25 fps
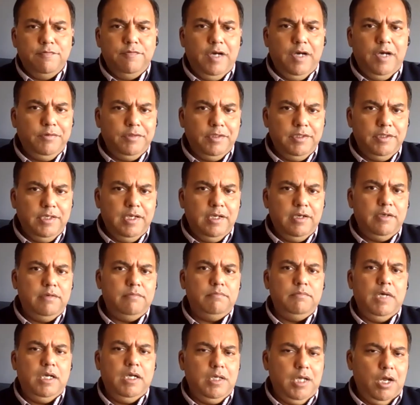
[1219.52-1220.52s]
and found that
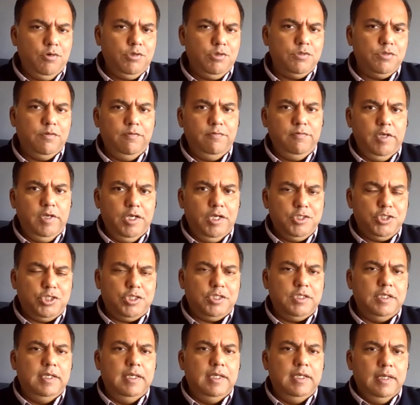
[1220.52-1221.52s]
their accounts were
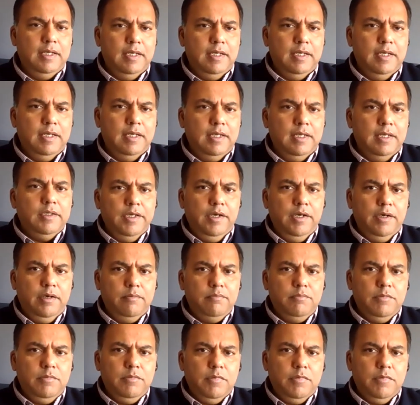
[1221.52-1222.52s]
flushed.
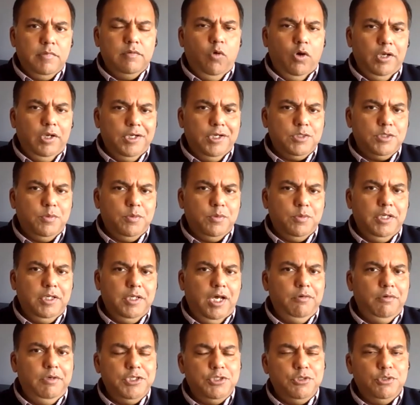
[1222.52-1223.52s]
Their wallets were
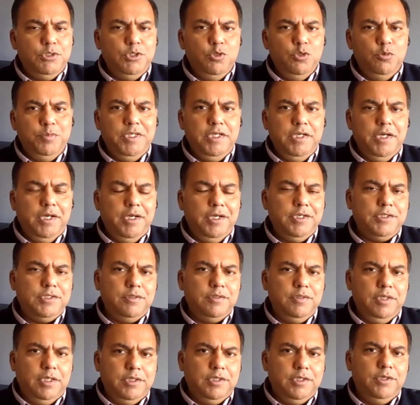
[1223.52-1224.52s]
now linked to UPI,
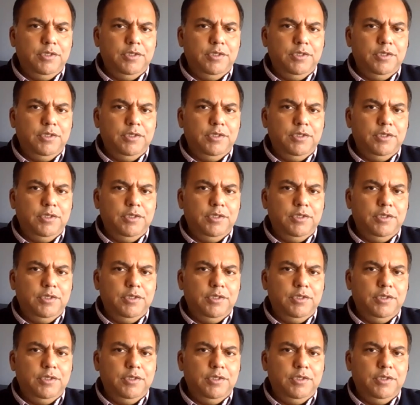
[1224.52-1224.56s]
so that